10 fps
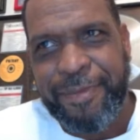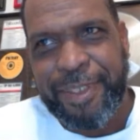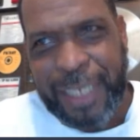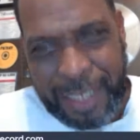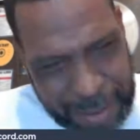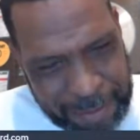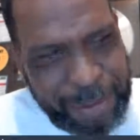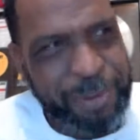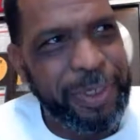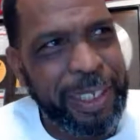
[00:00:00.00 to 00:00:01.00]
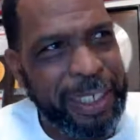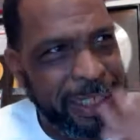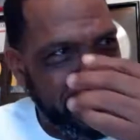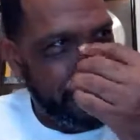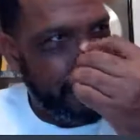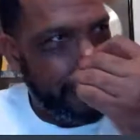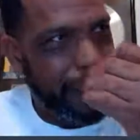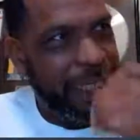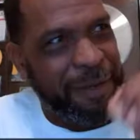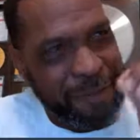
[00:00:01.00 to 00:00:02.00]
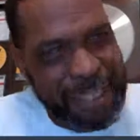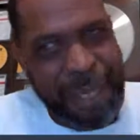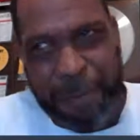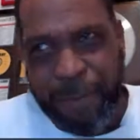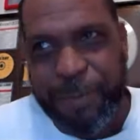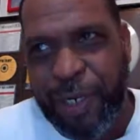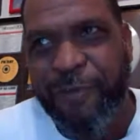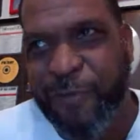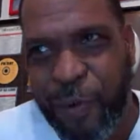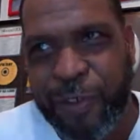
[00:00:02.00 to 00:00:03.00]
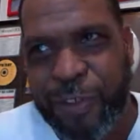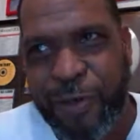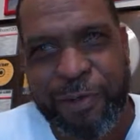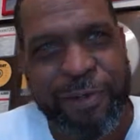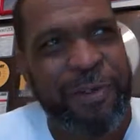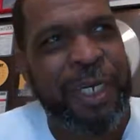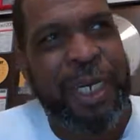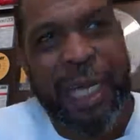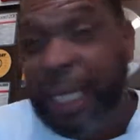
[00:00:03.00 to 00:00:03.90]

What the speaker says: that comes too easy and everything people try to force on you